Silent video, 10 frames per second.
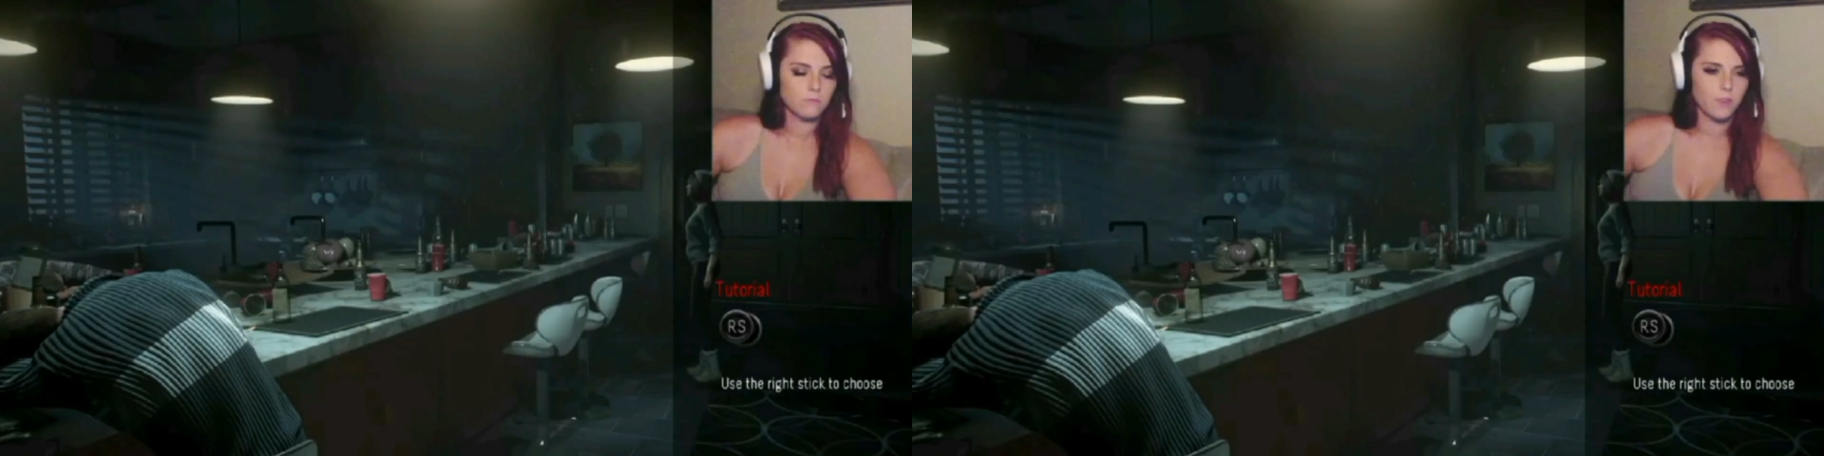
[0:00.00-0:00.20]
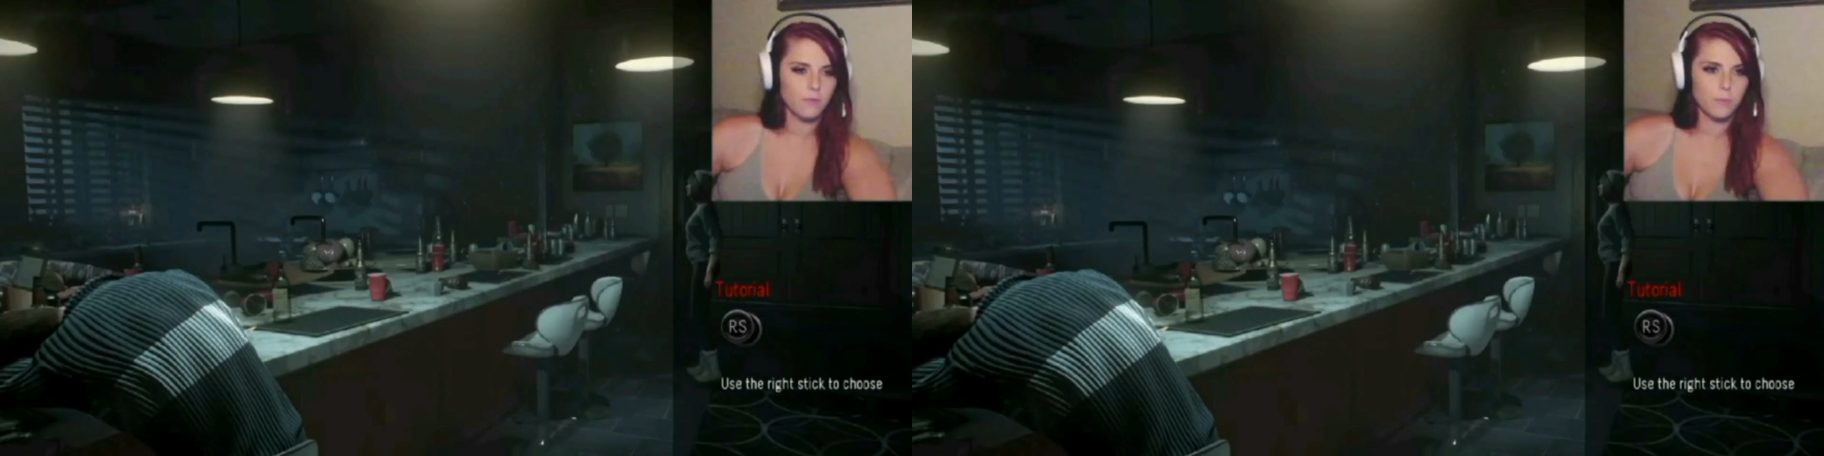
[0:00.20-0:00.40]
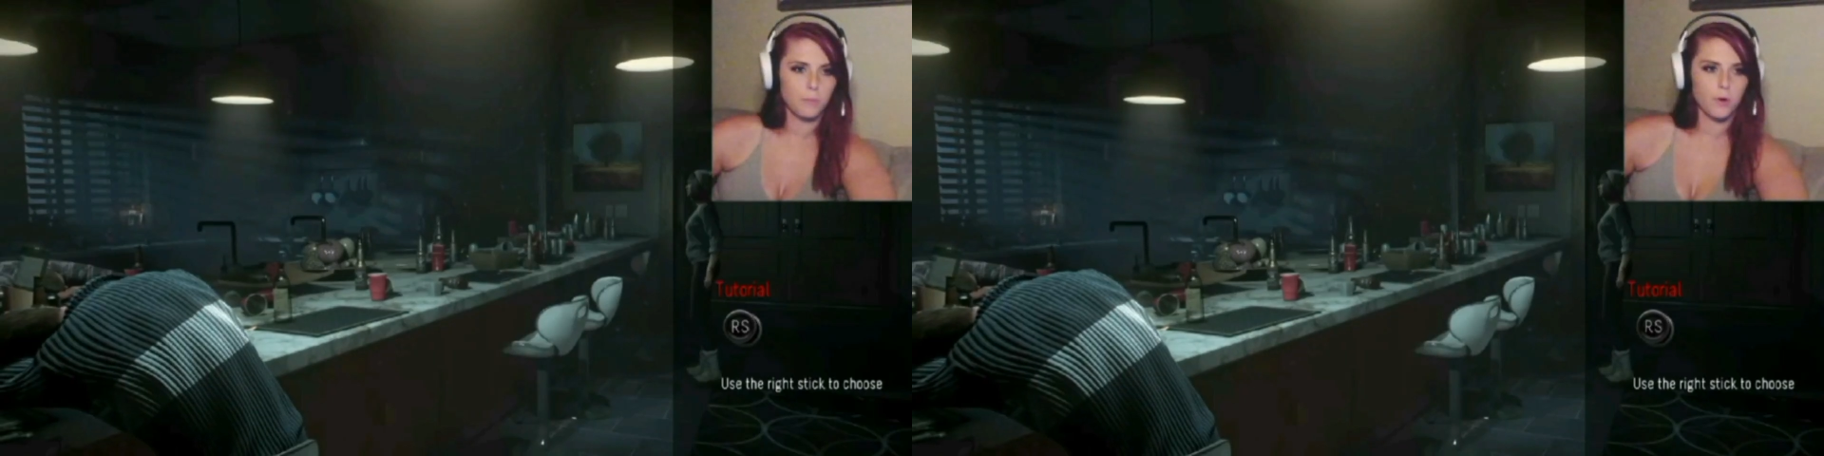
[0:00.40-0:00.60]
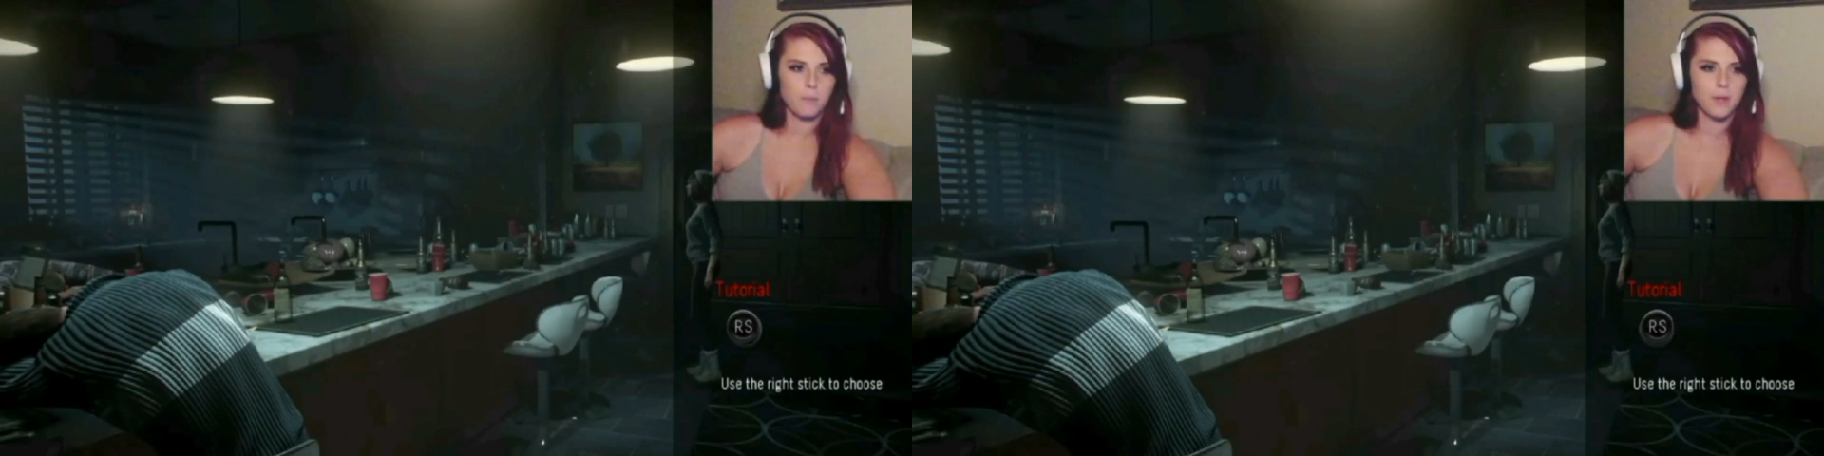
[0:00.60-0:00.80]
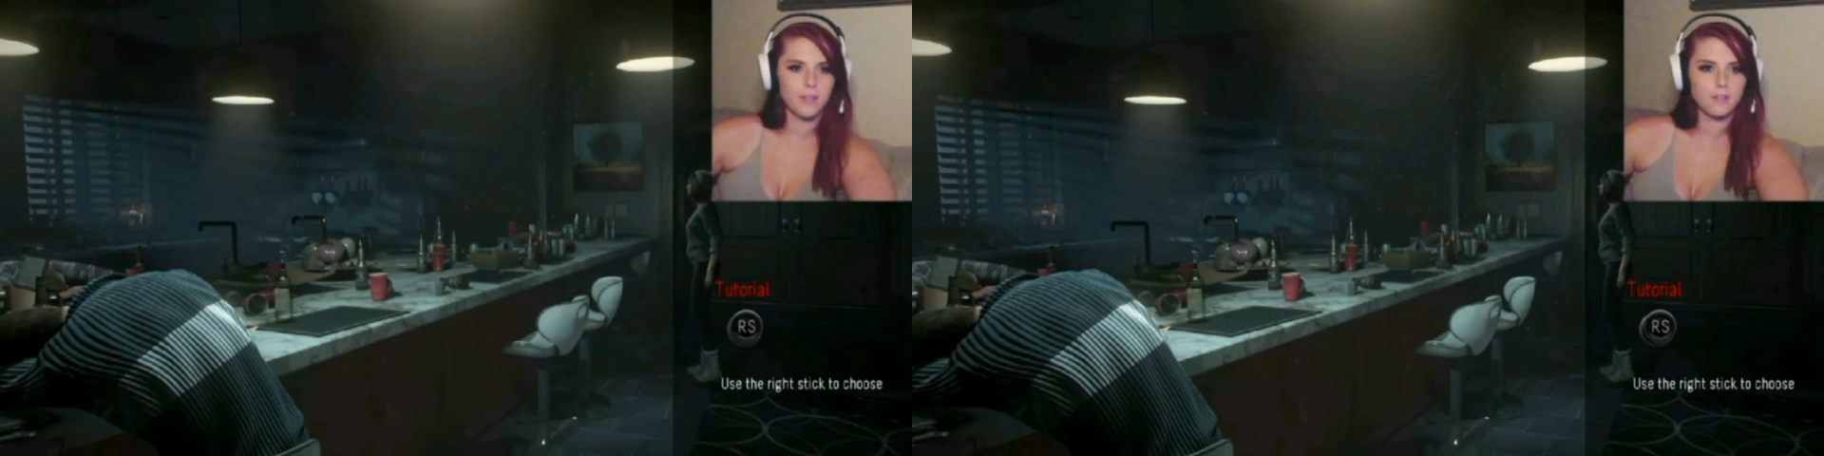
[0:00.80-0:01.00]
Favorite
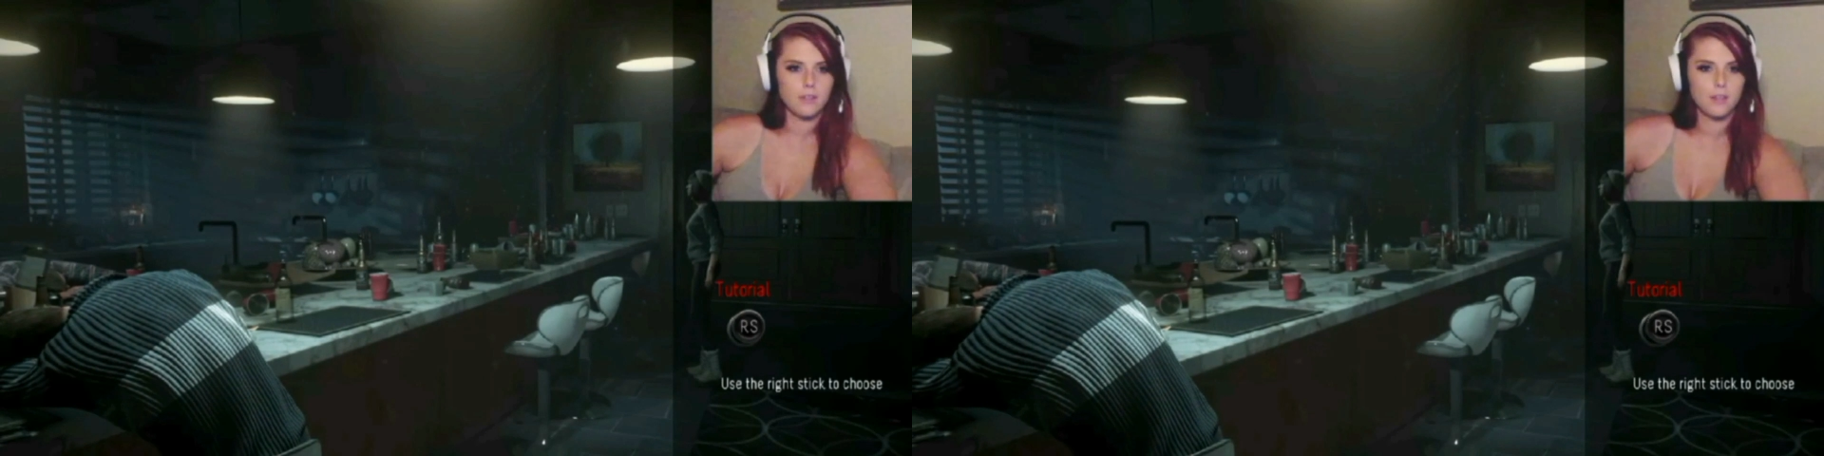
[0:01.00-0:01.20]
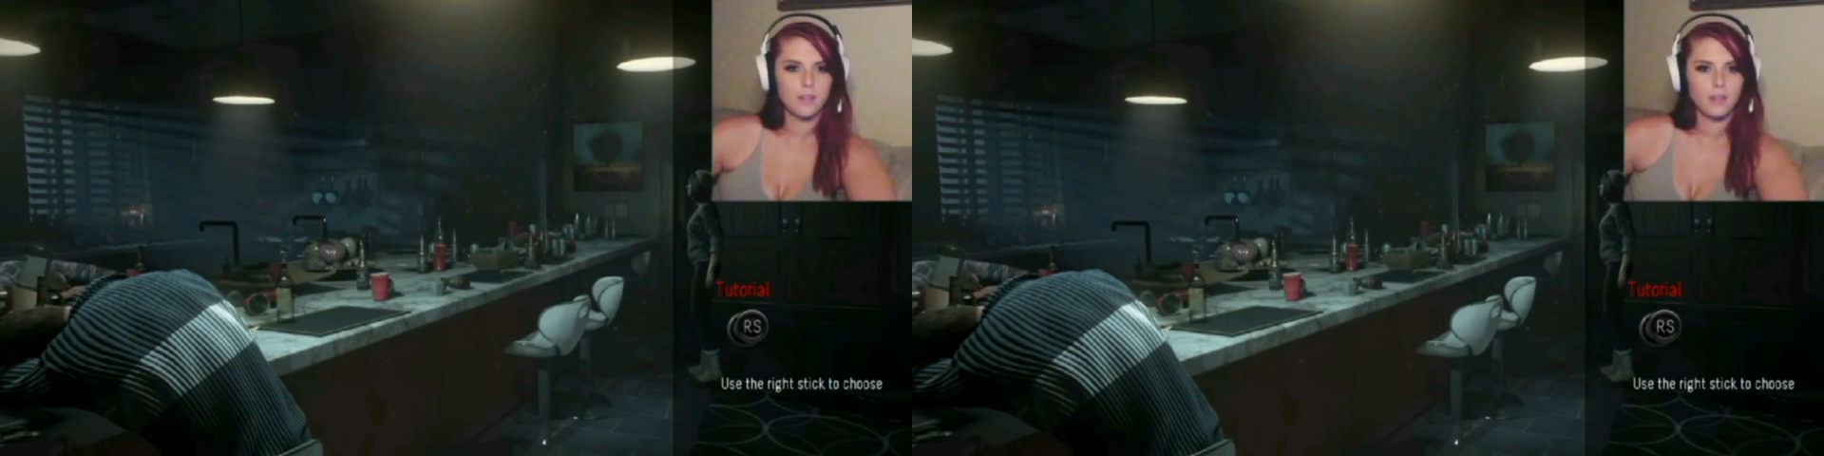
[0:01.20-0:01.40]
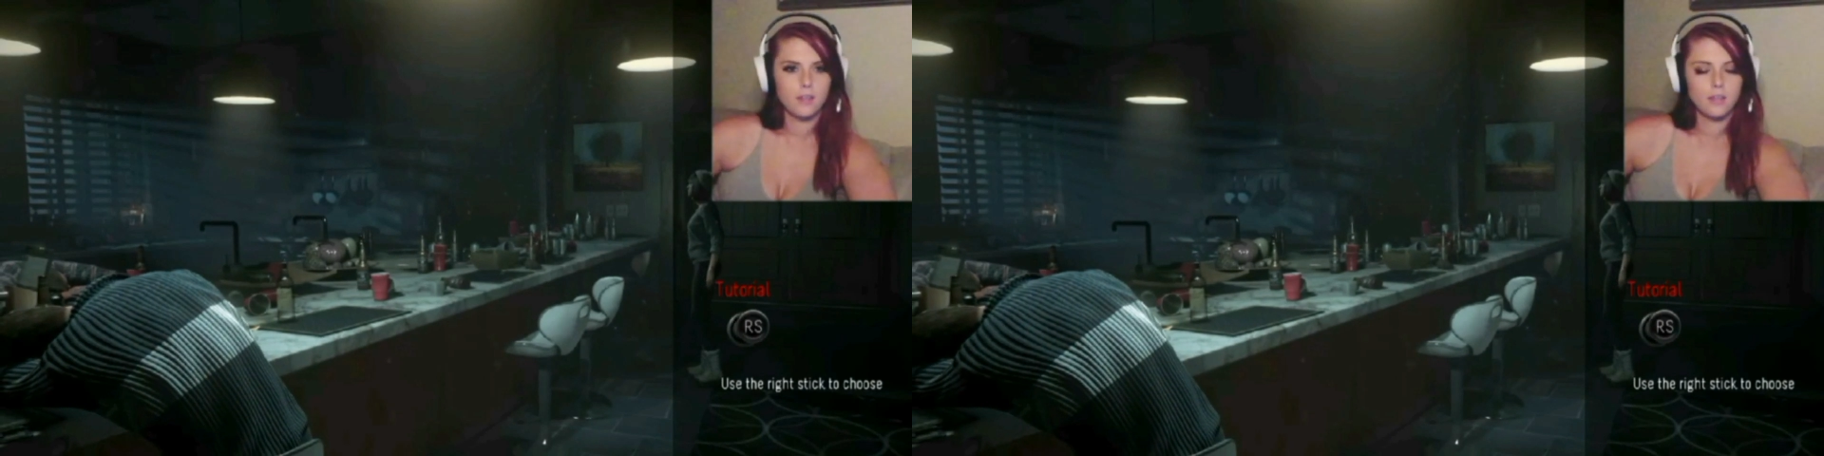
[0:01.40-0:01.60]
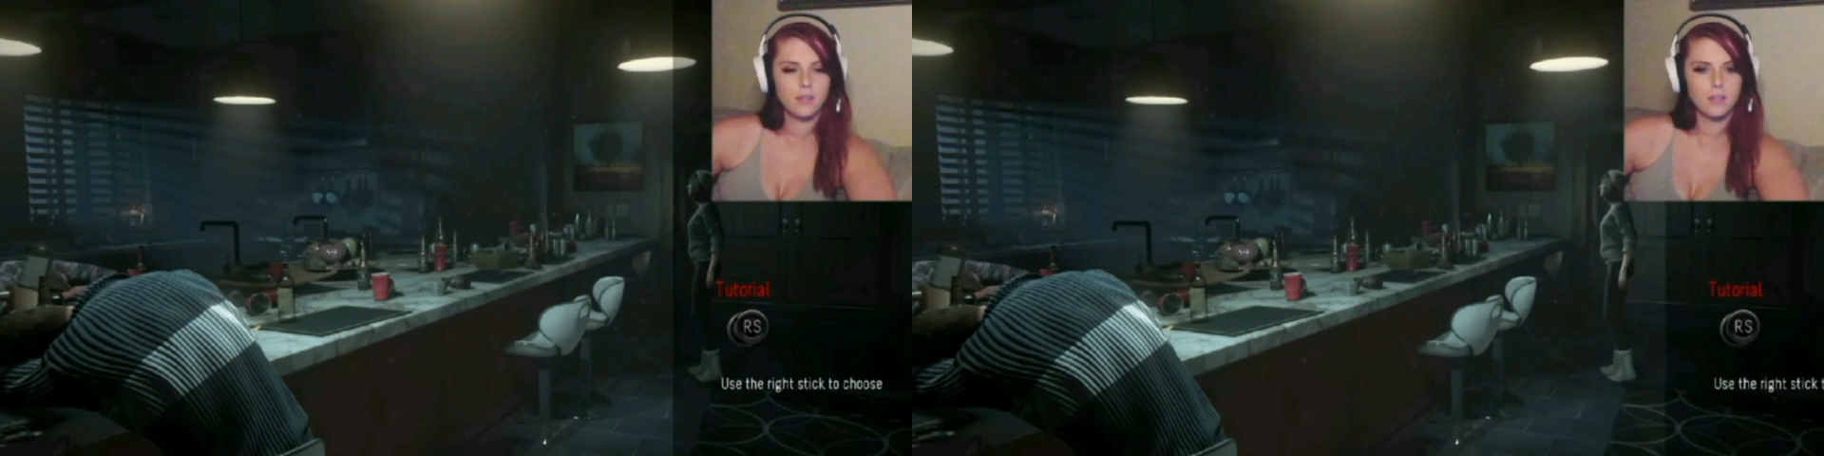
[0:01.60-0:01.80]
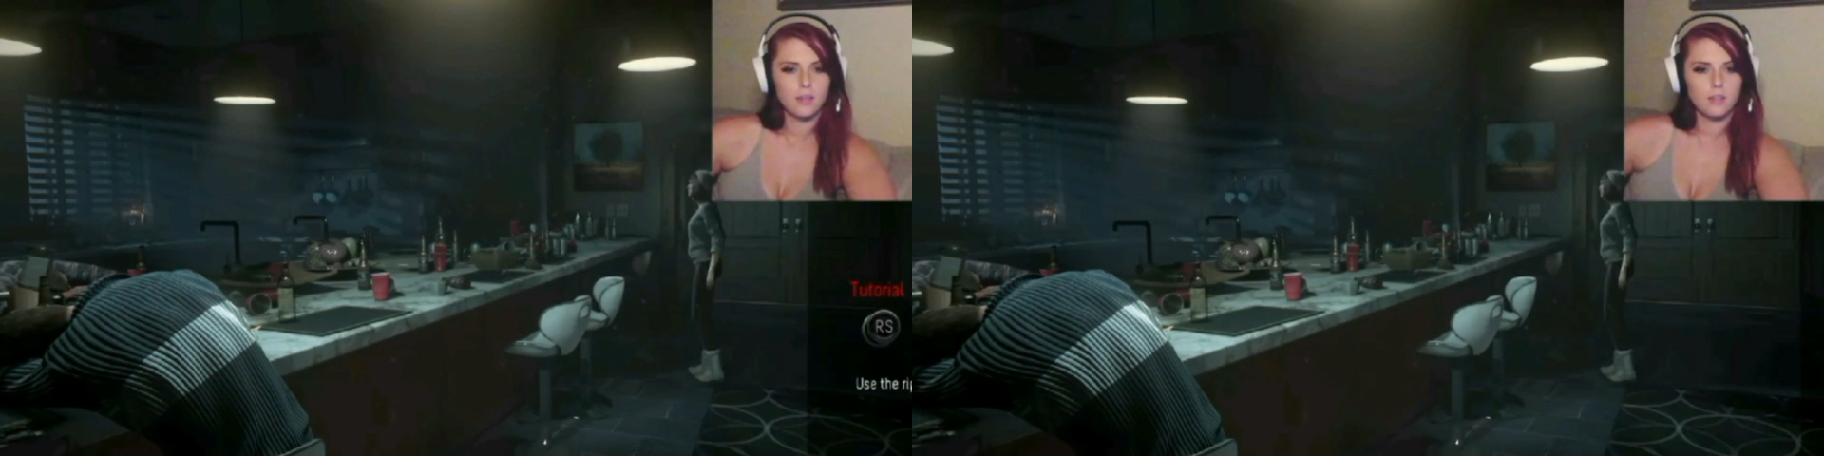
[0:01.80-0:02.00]
Pokemon?
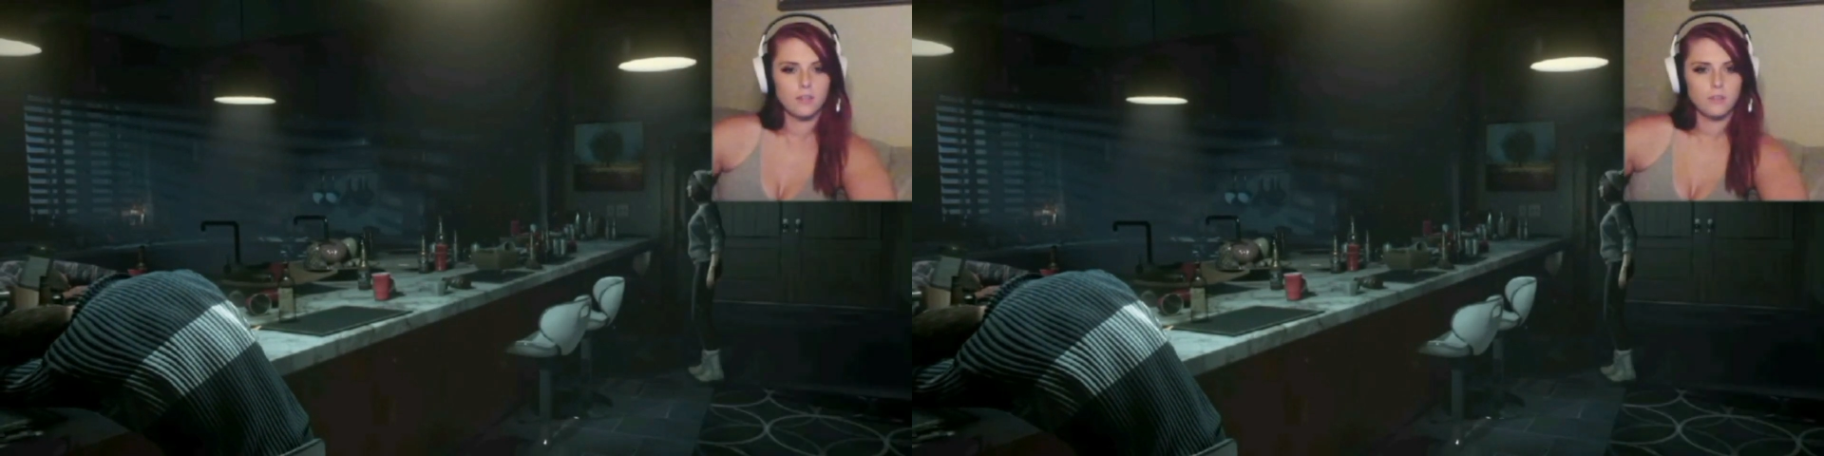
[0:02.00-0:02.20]
I